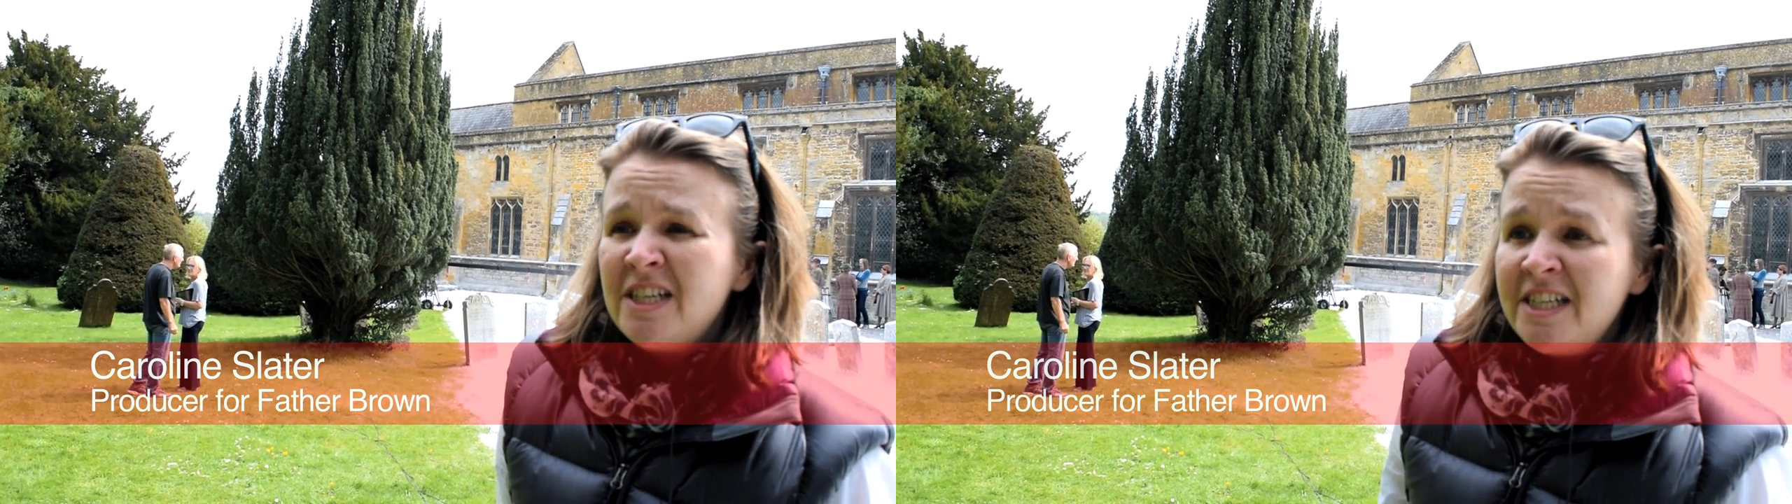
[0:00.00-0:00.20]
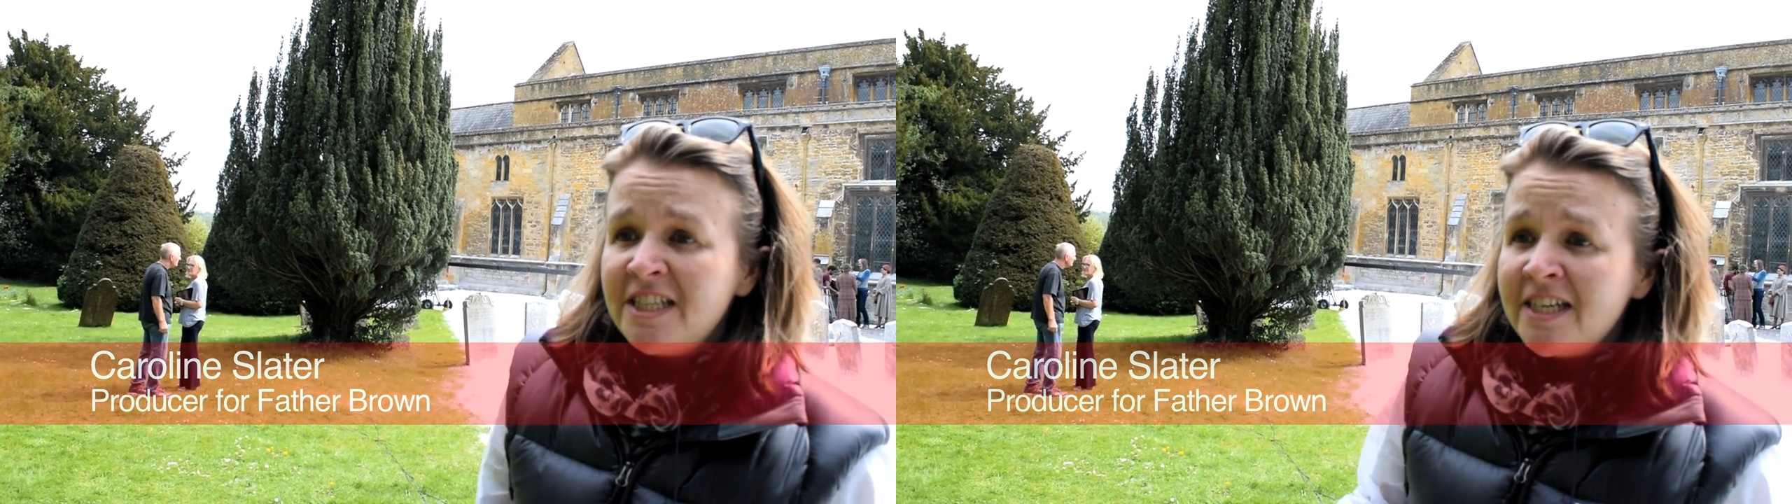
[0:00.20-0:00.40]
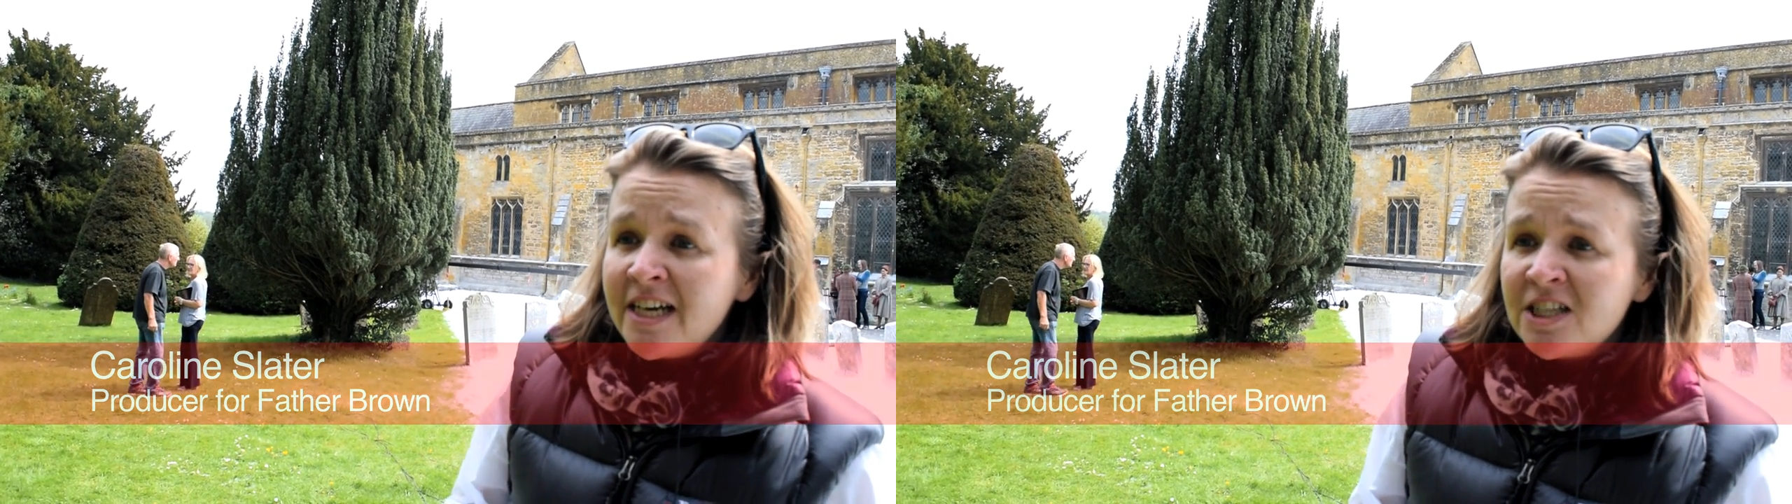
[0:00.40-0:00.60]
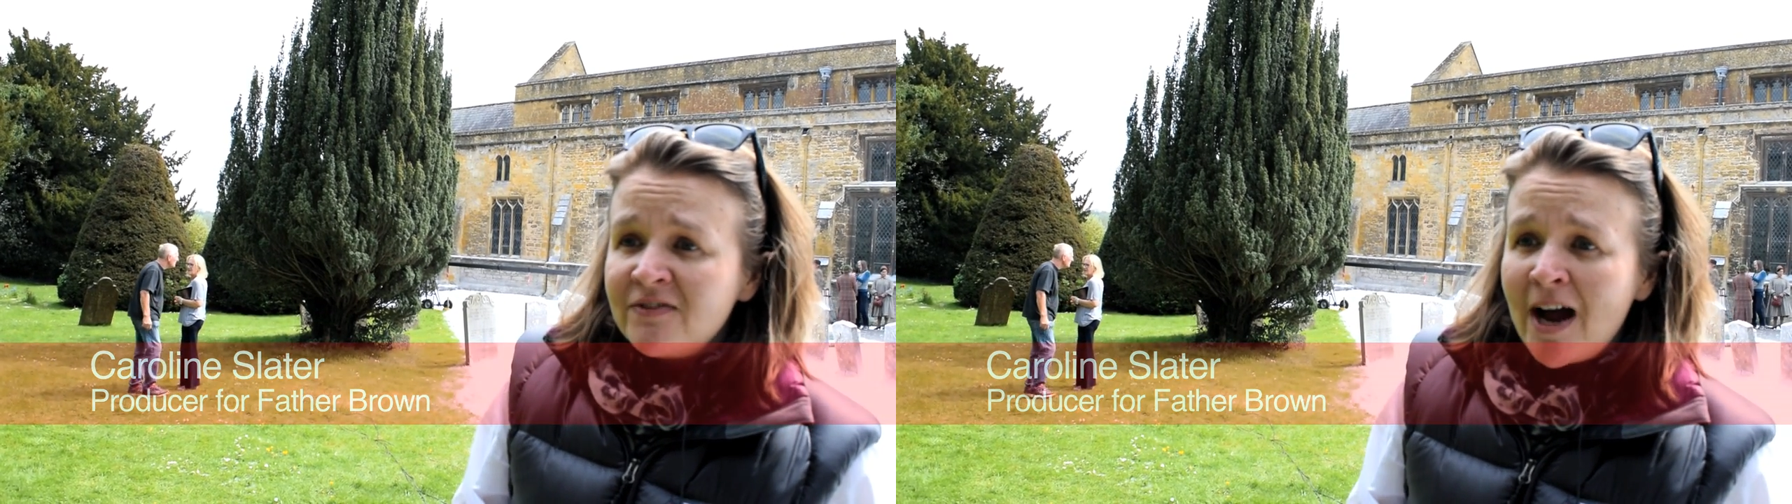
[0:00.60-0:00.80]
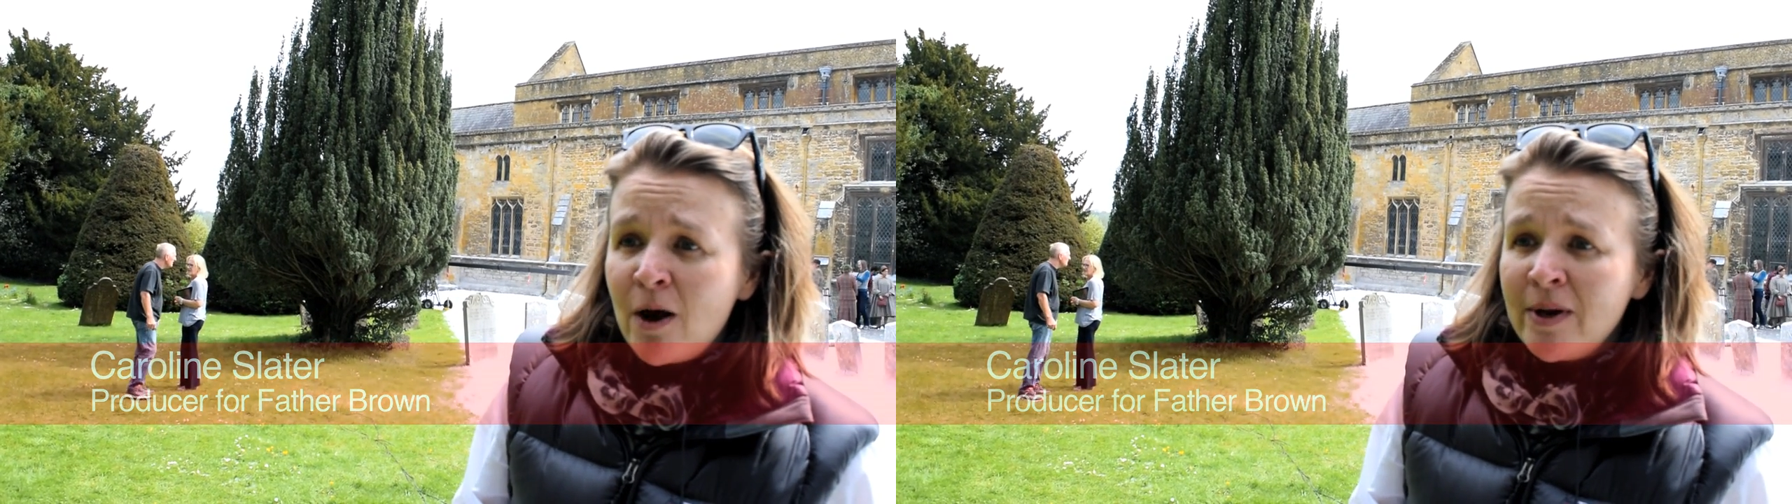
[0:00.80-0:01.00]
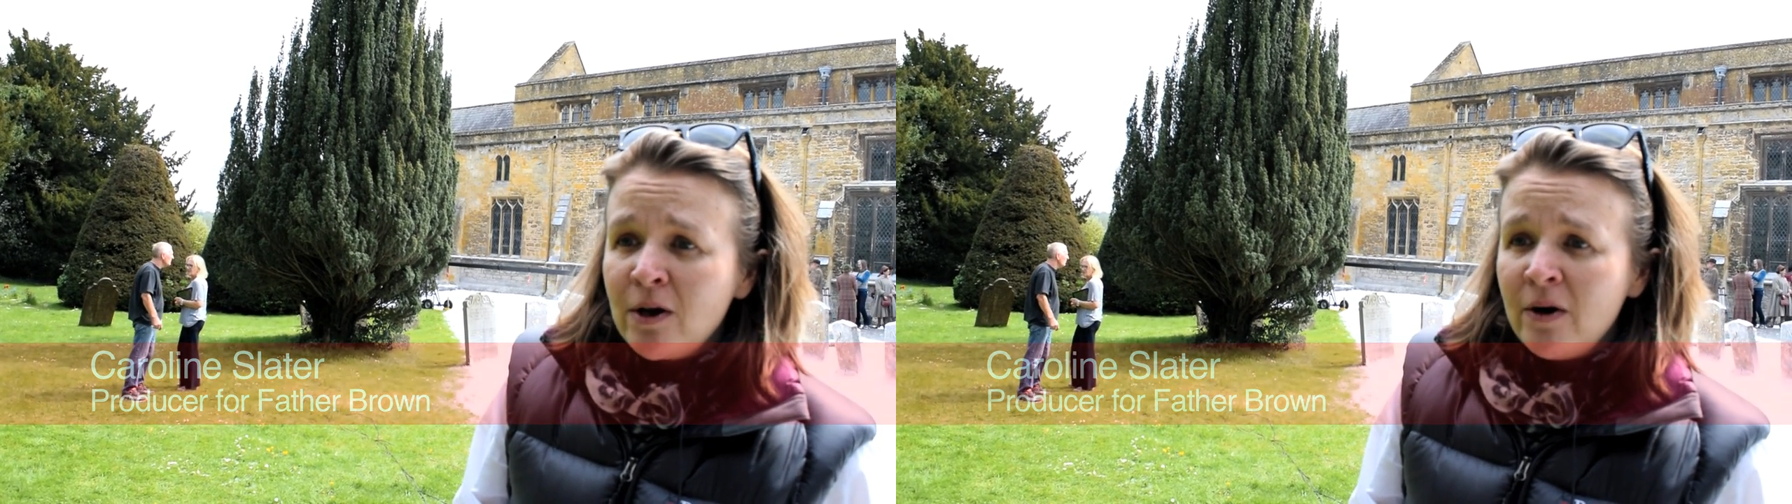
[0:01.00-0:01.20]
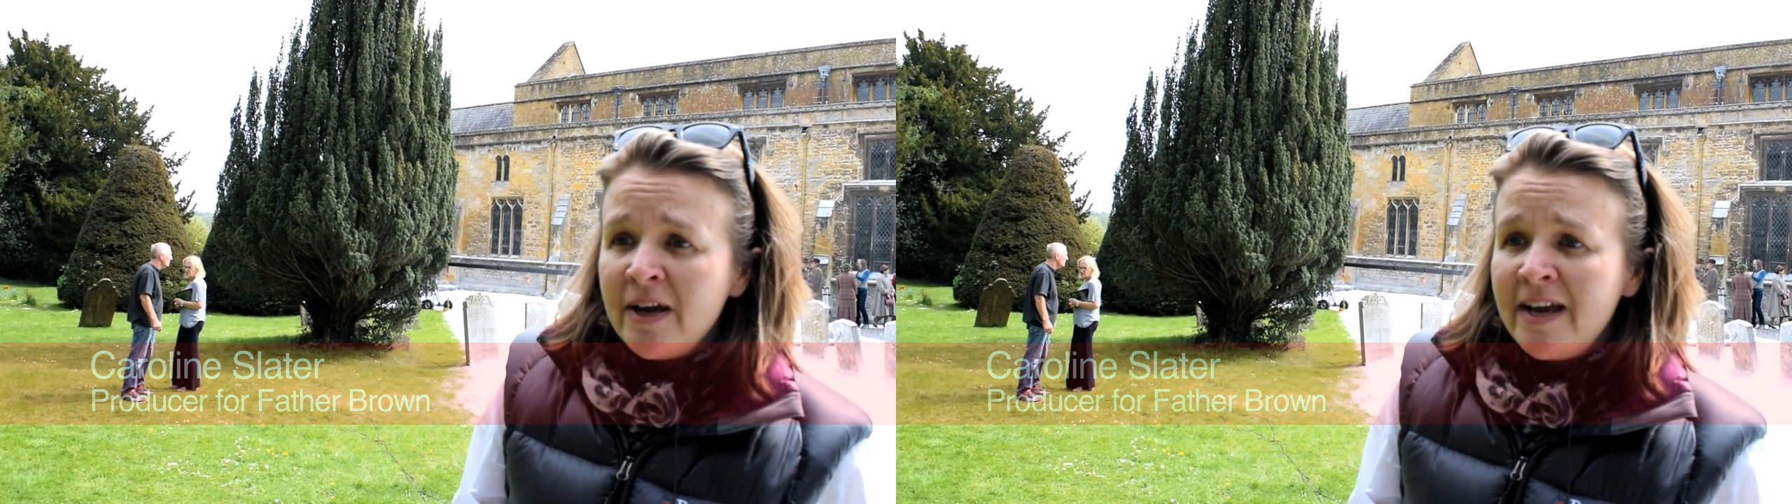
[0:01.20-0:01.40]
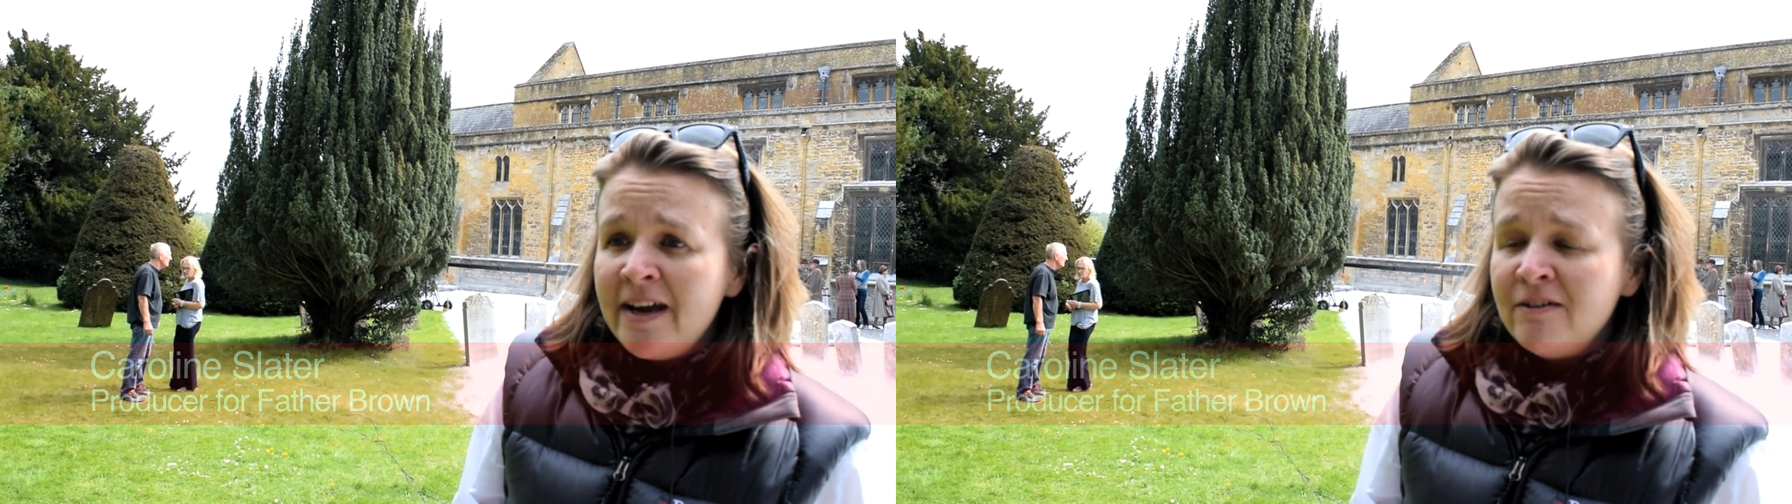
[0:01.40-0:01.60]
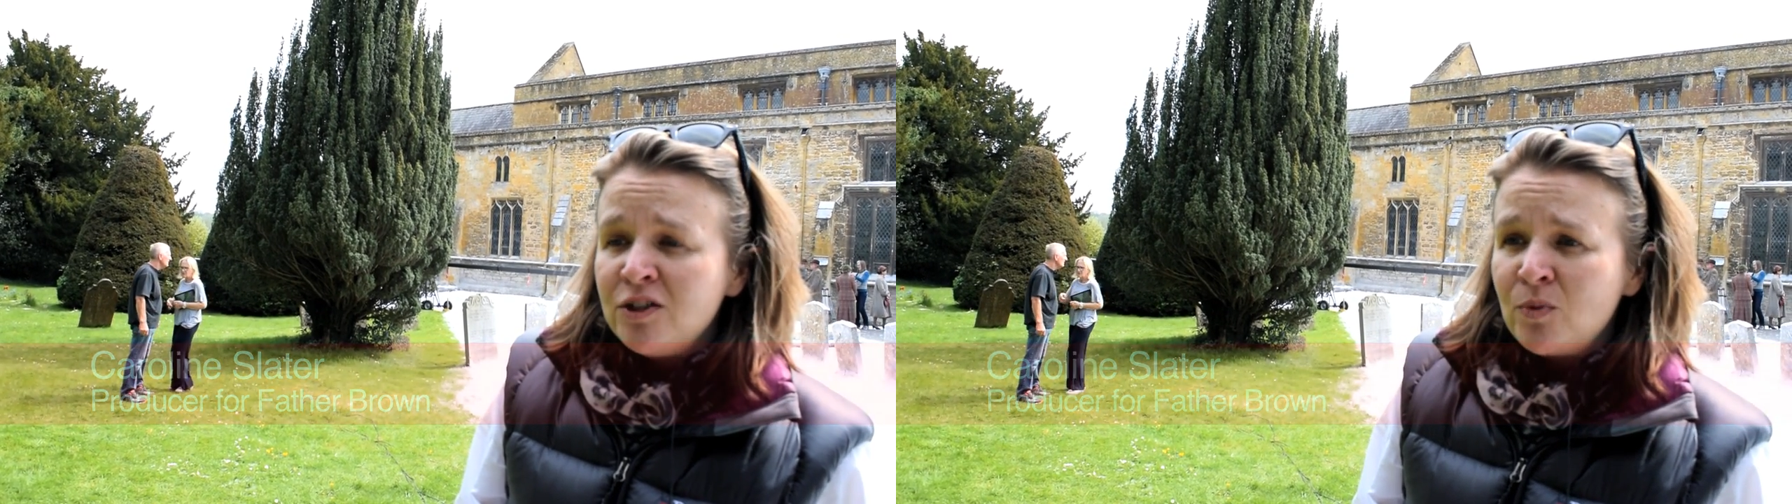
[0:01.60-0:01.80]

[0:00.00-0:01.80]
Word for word: logistics of how we got here as